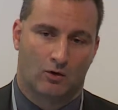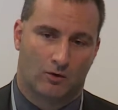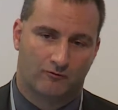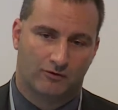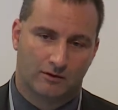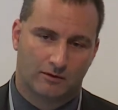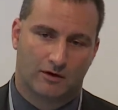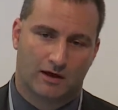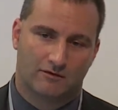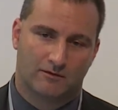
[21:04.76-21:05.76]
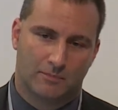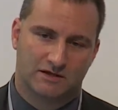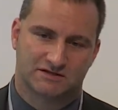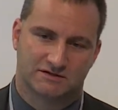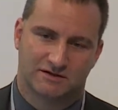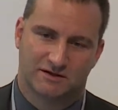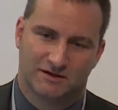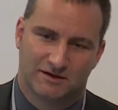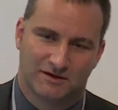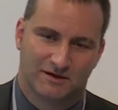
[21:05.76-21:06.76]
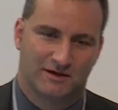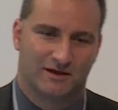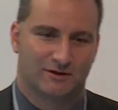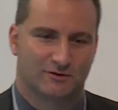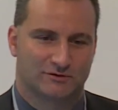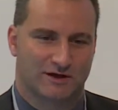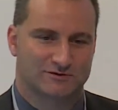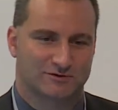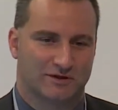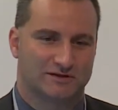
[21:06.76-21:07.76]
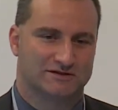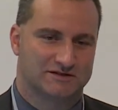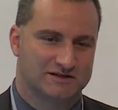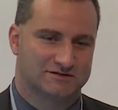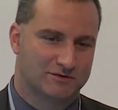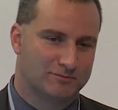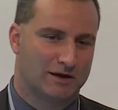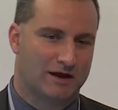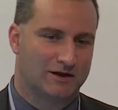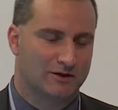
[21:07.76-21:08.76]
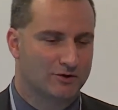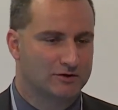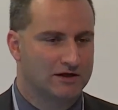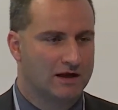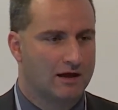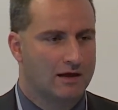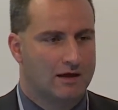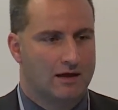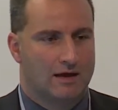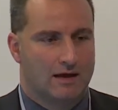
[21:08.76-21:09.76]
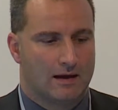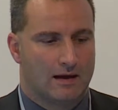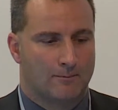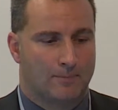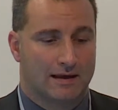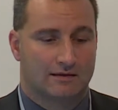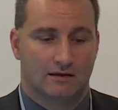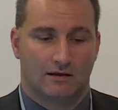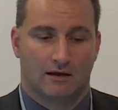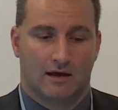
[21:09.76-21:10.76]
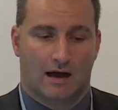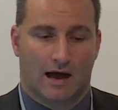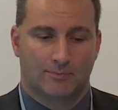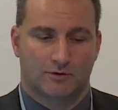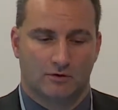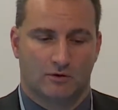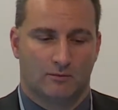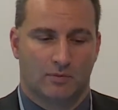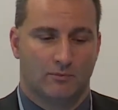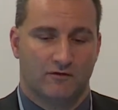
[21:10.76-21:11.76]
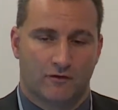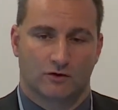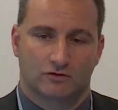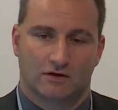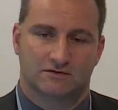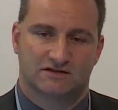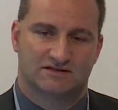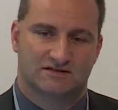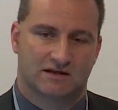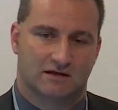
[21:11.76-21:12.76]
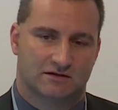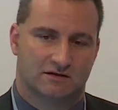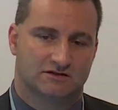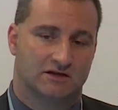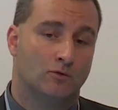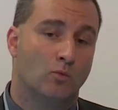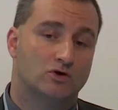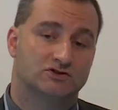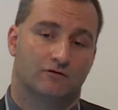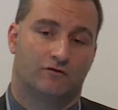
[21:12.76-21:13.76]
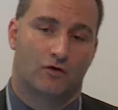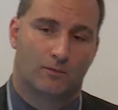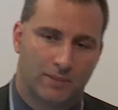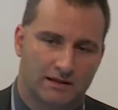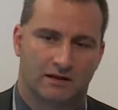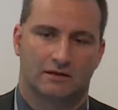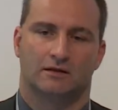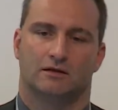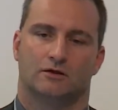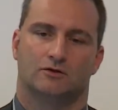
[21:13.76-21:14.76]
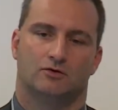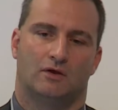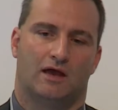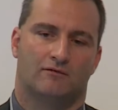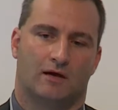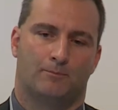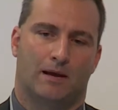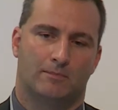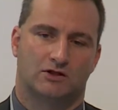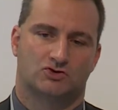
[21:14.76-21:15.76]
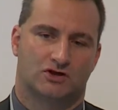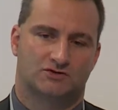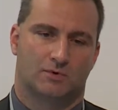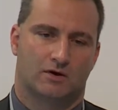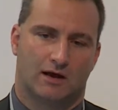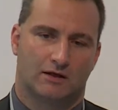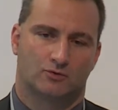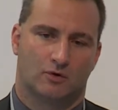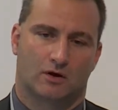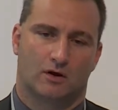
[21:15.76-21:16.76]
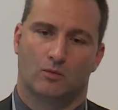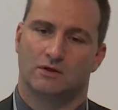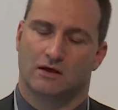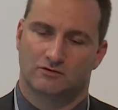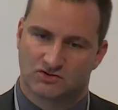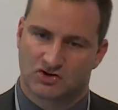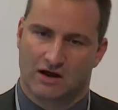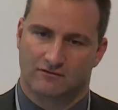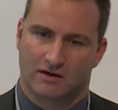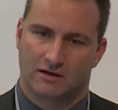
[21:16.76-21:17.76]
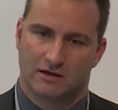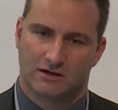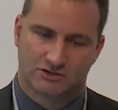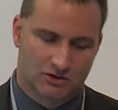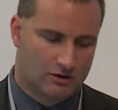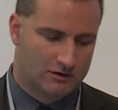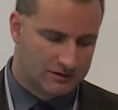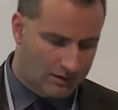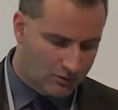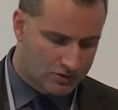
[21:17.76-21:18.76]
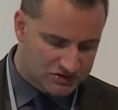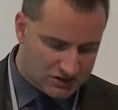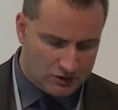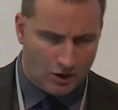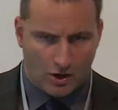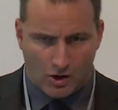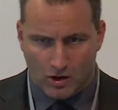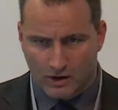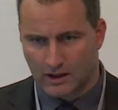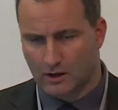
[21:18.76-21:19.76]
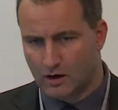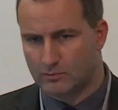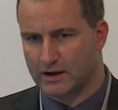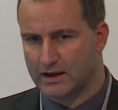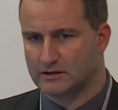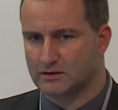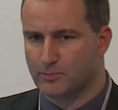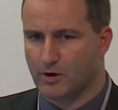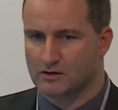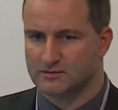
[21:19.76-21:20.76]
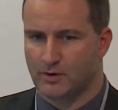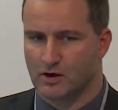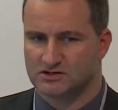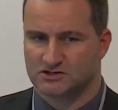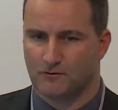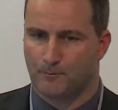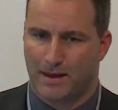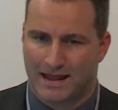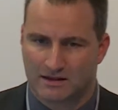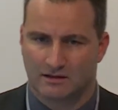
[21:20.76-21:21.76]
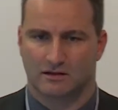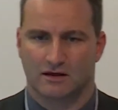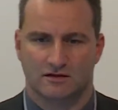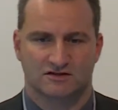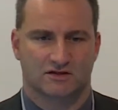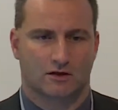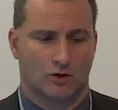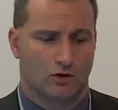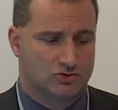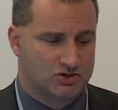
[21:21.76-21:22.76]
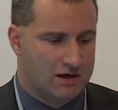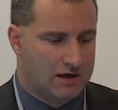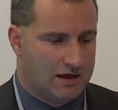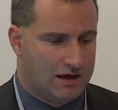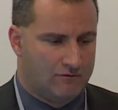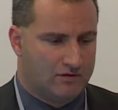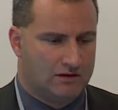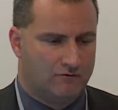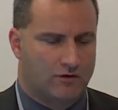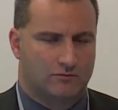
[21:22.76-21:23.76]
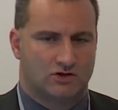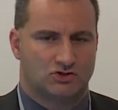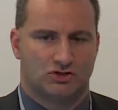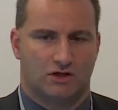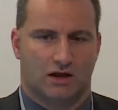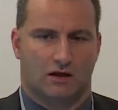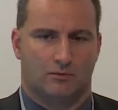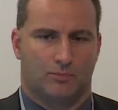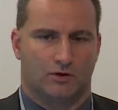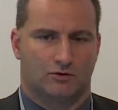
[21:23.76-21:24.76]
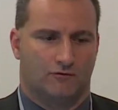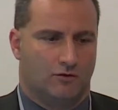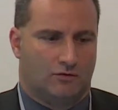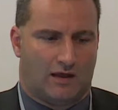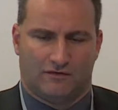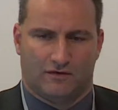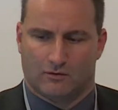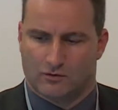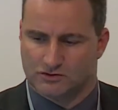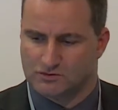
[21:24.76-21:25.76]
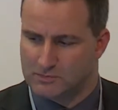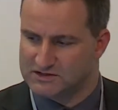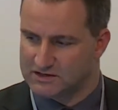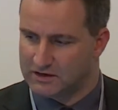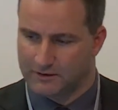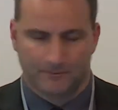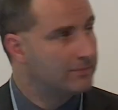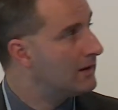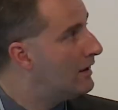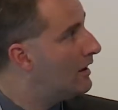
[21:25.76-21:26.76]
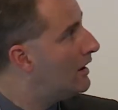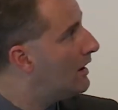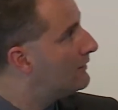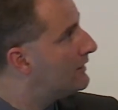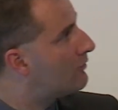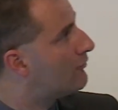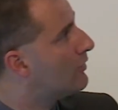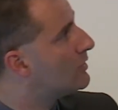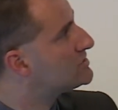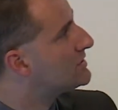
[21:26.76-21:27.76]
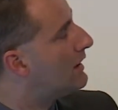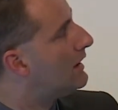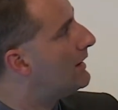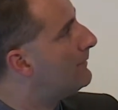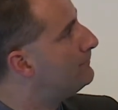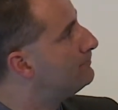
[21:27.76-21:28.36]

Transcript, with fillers: hopefully, we're going to have a BIS in 2026 with Milan and Cortina. But up to before 2006, uh, it was forbidden to have a public transport network without a driver. So there was a long and complicated pro process of patenting this technology. Even if from the engineering point of view, nothing was missing. Then, of course, uh,